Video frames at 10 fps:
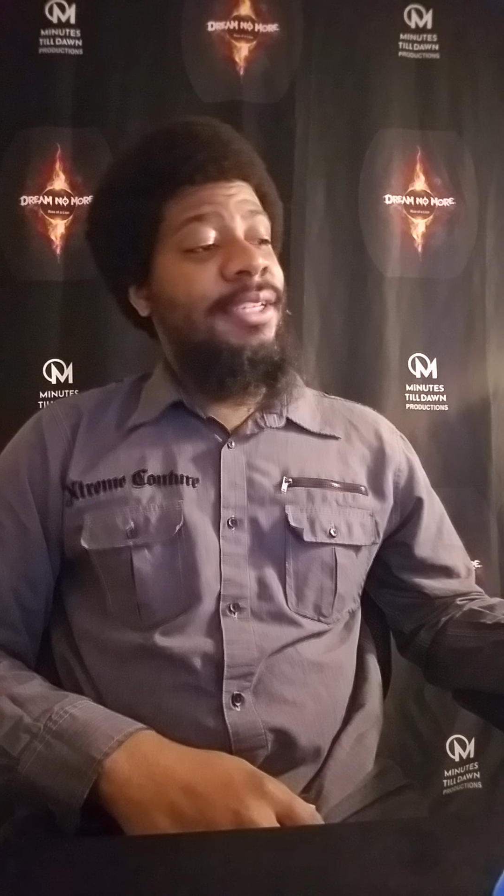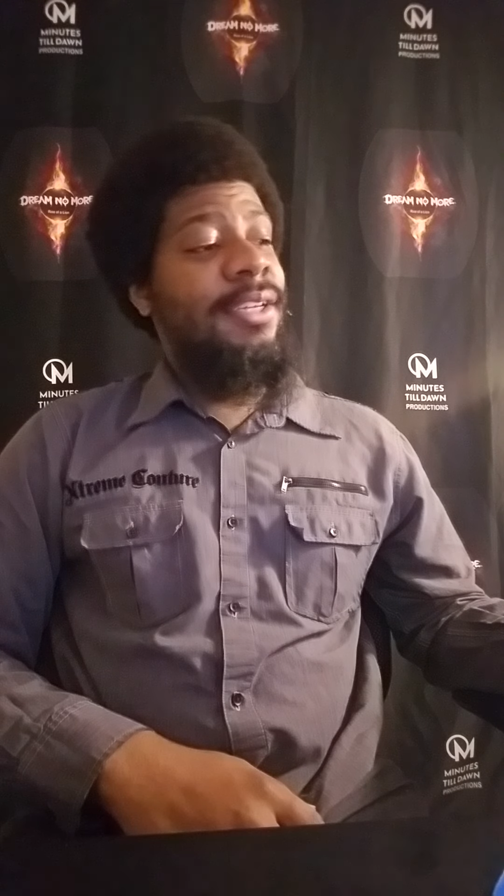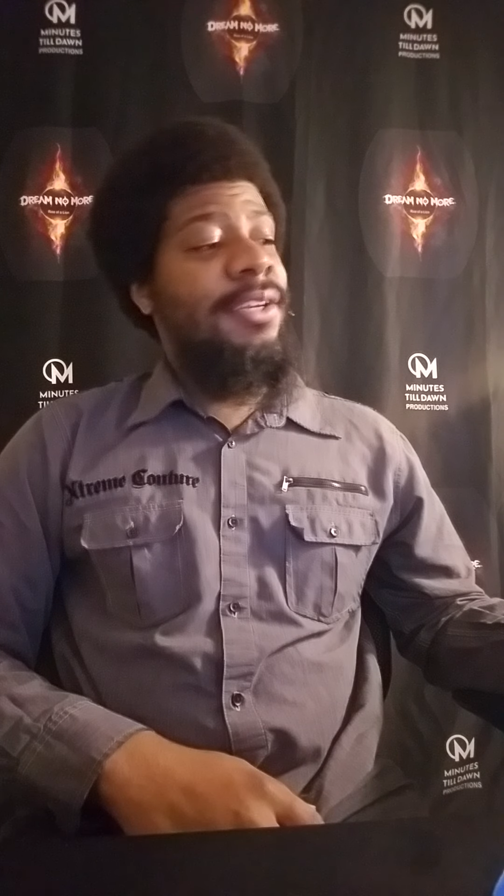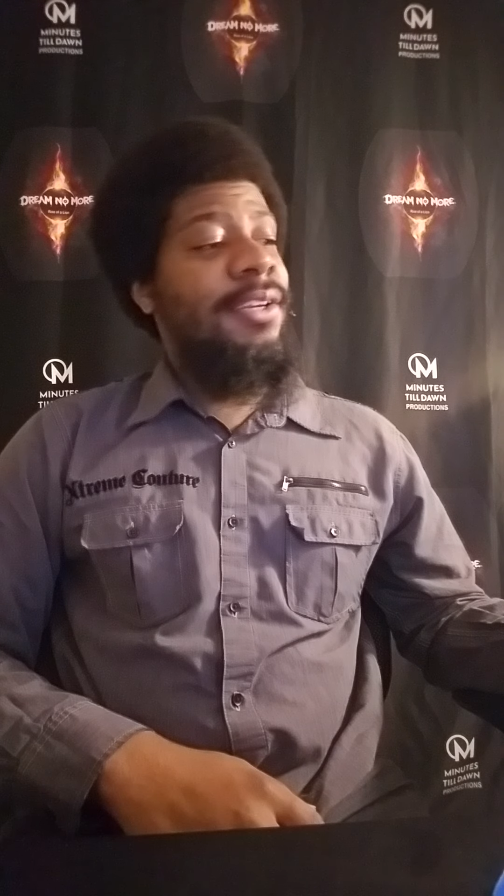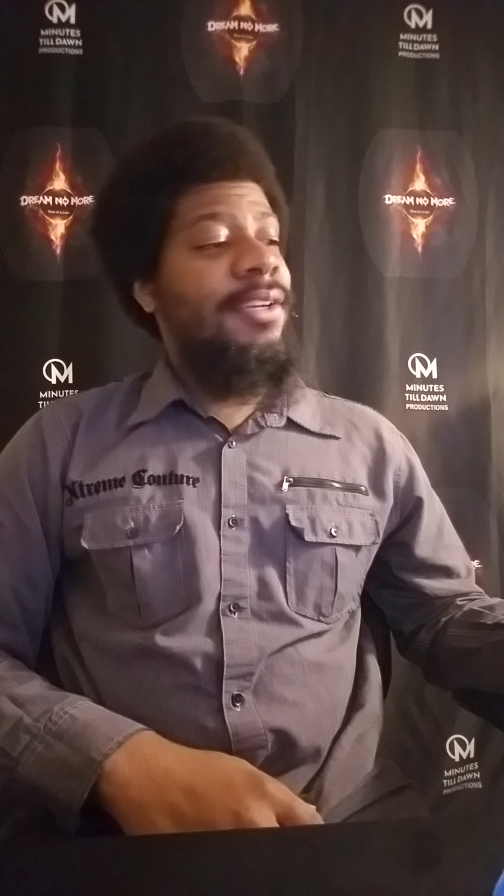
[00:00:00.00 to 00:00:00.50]

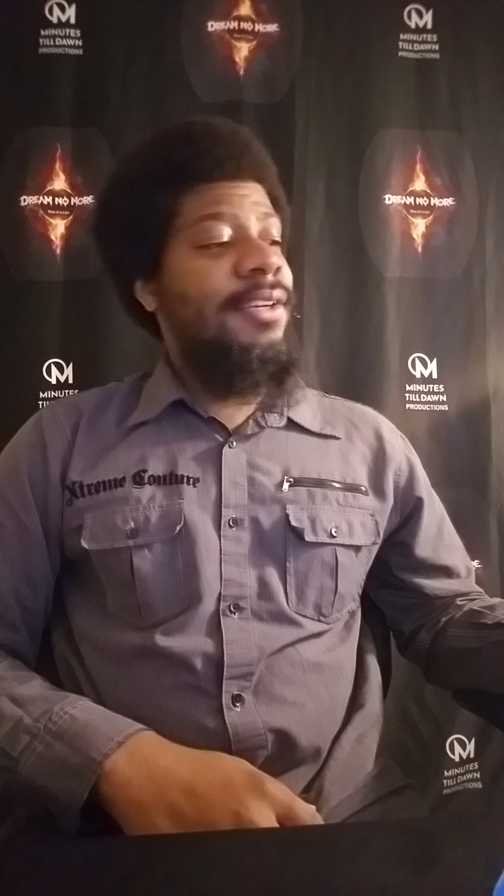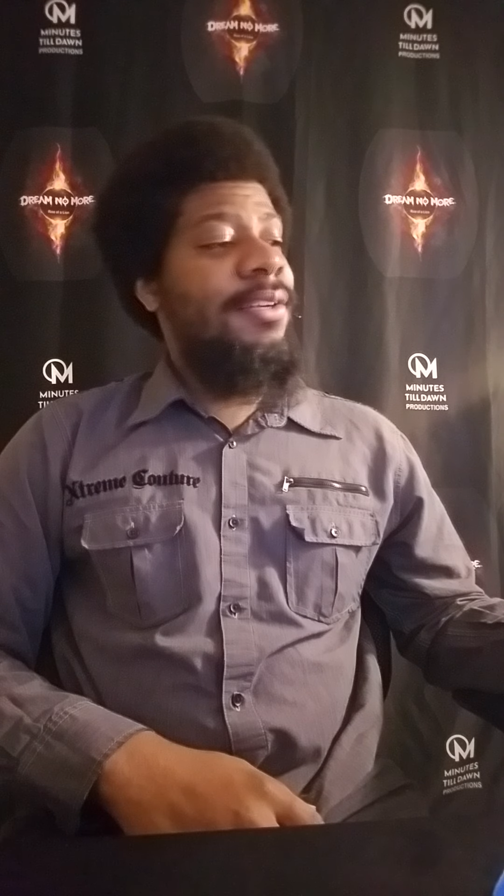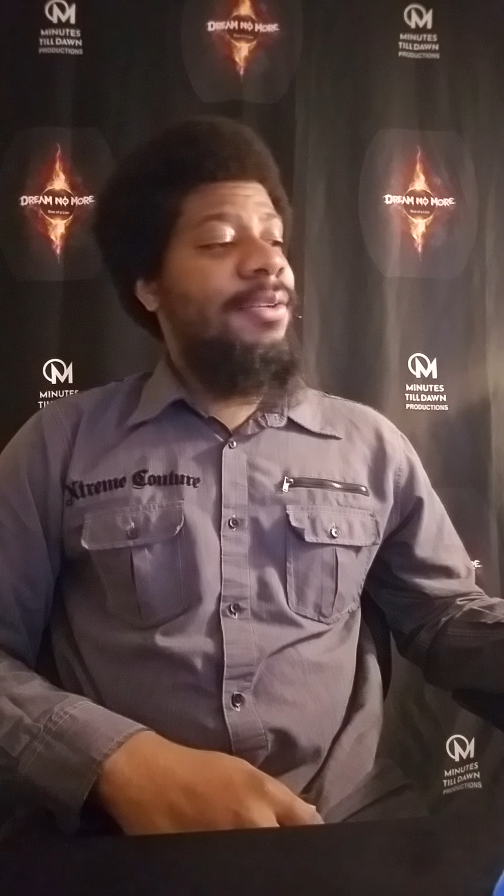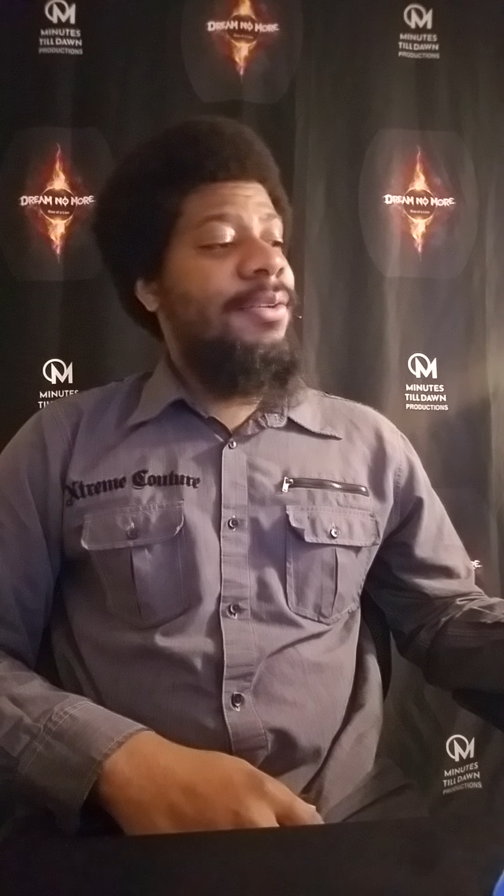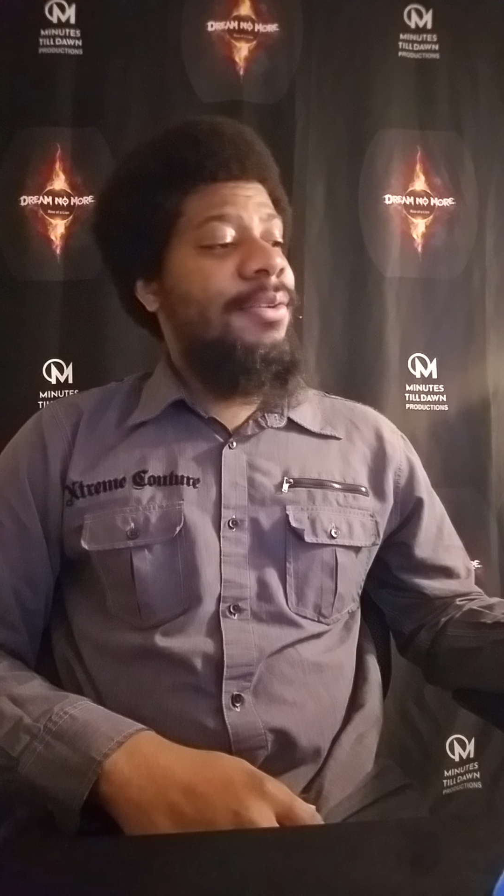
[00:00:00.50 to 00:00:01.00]

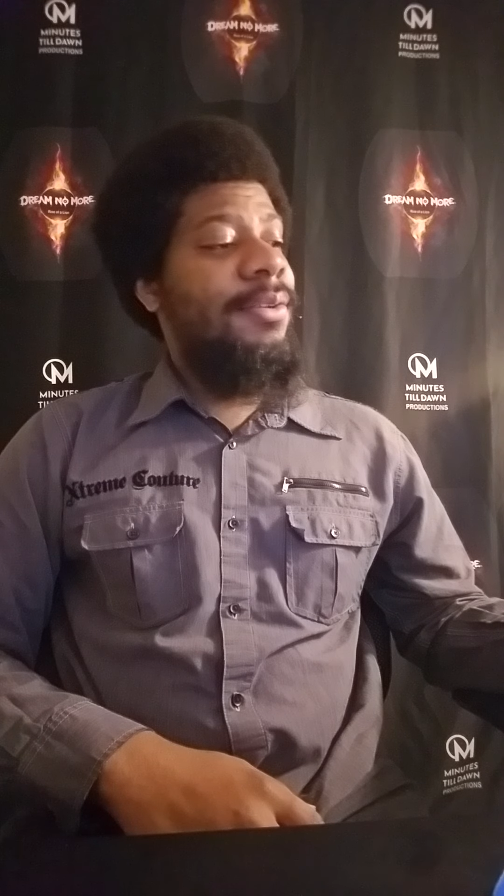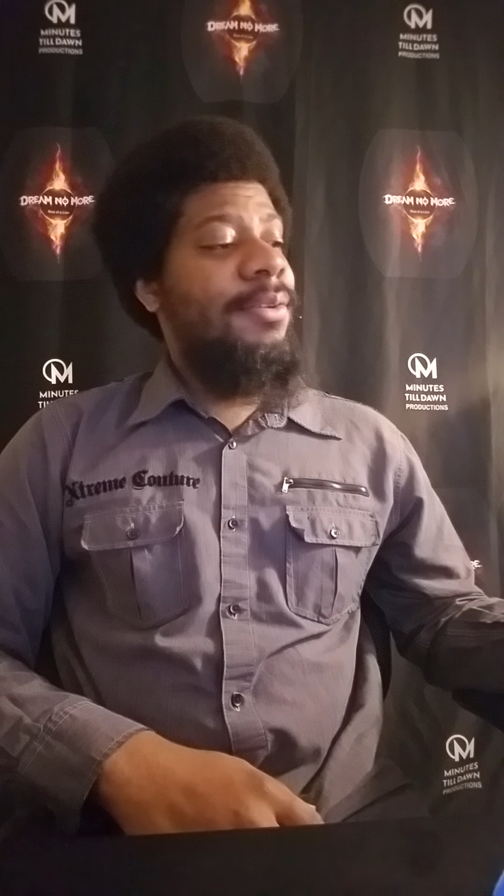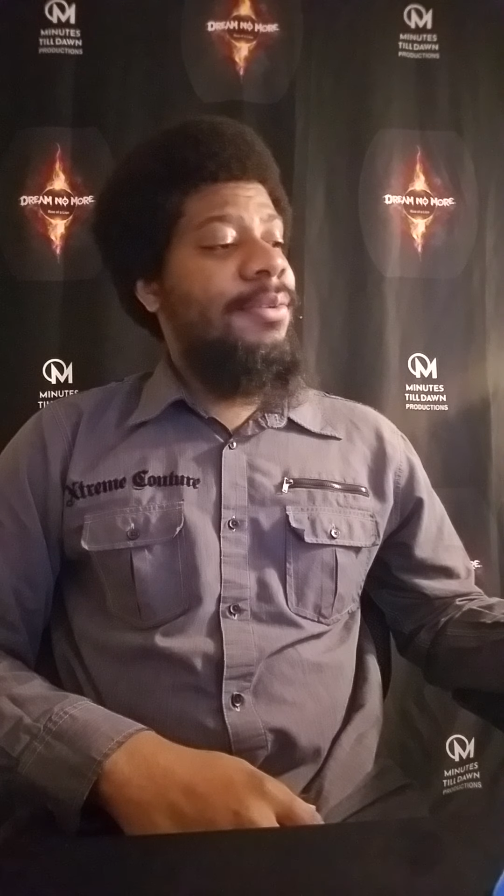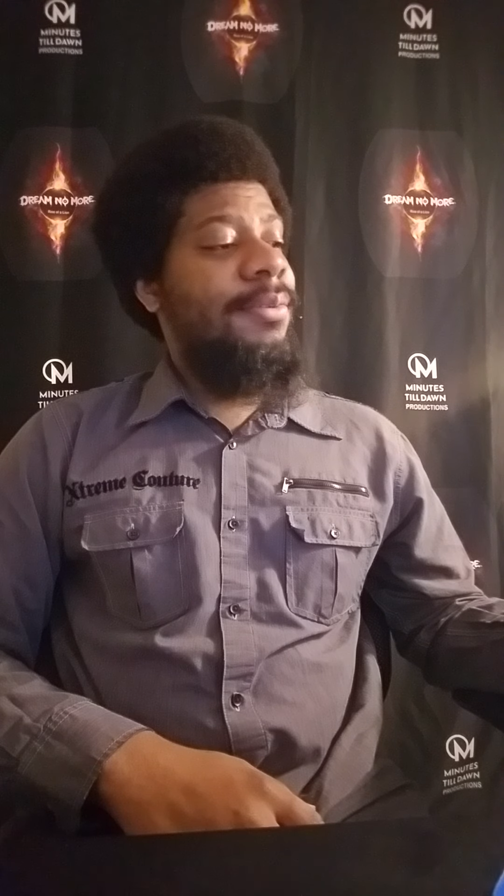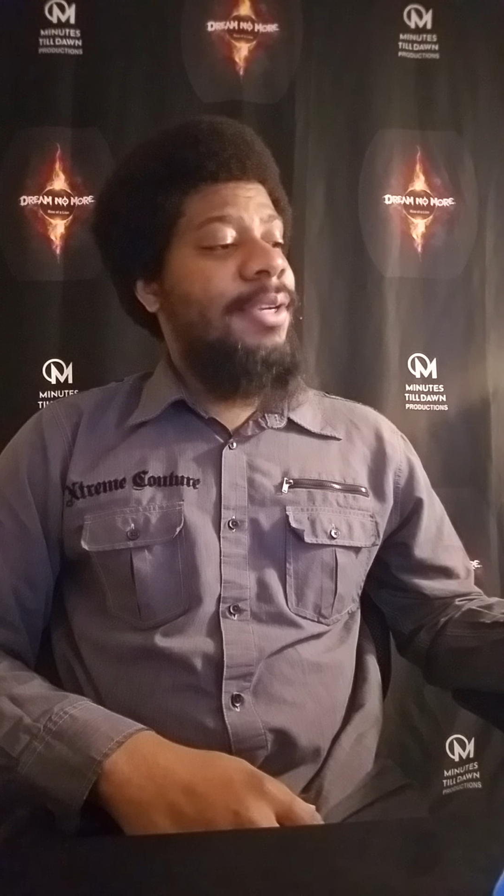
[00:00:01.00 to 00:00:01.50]

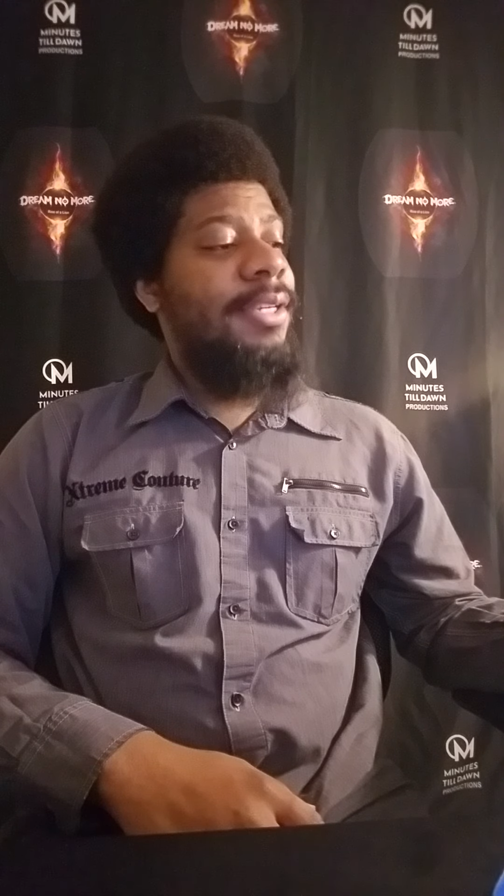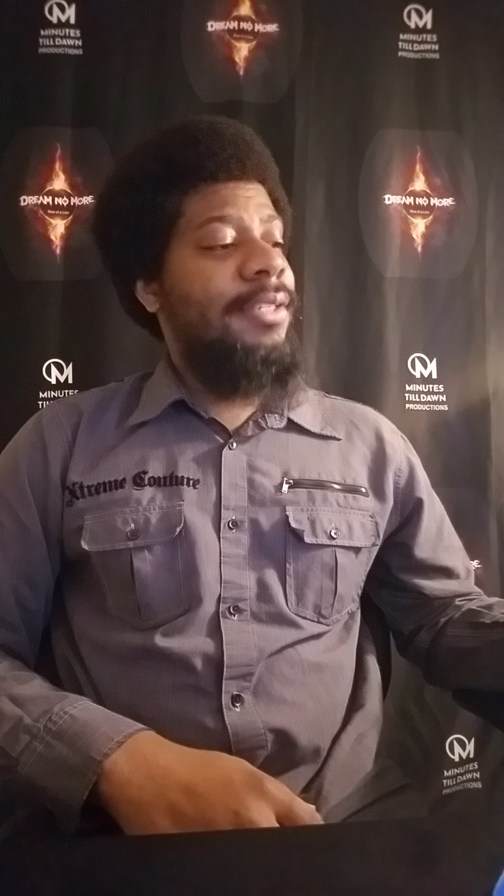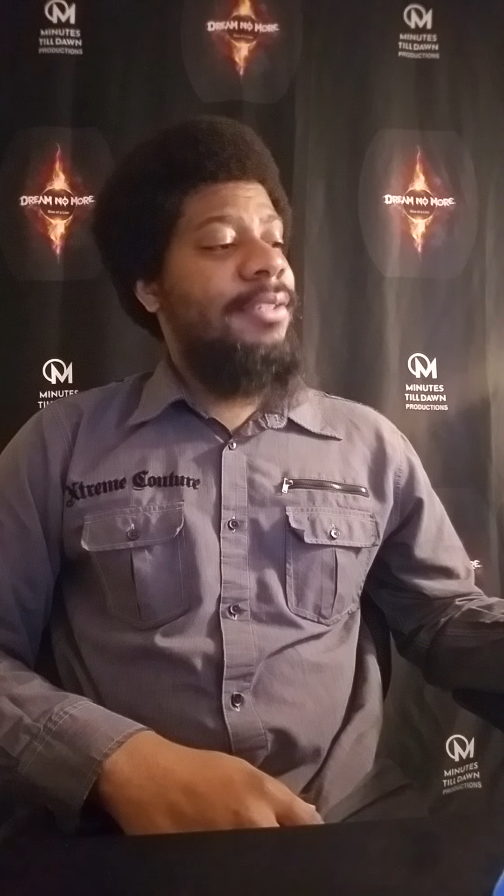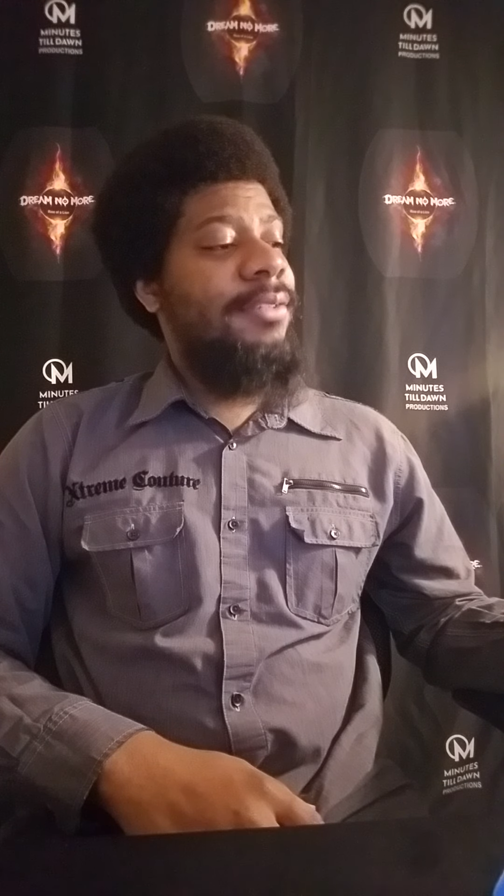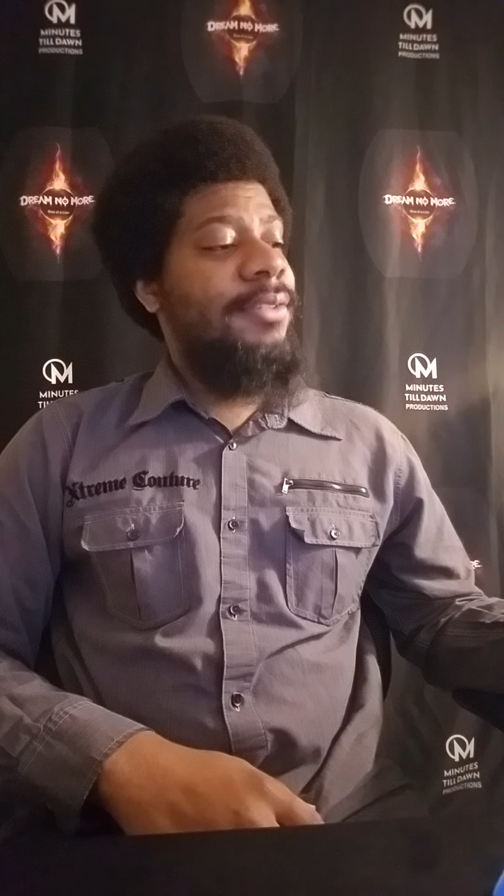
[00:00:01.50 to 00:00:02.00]
All right.